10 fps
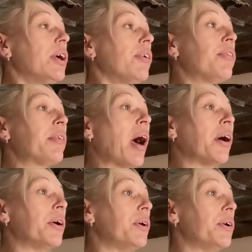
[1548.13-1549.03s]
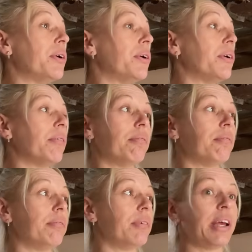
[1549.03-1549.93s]
So
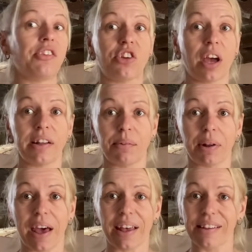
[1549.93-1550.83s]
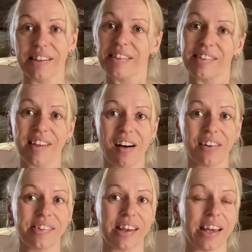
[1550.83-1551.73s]
his journey with that
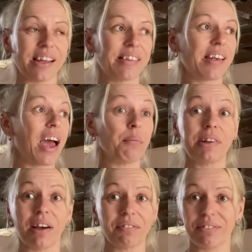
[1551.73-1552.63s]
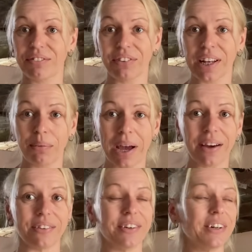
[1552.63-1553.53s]
started, and we done really
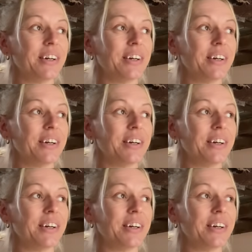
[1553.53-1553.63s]
well.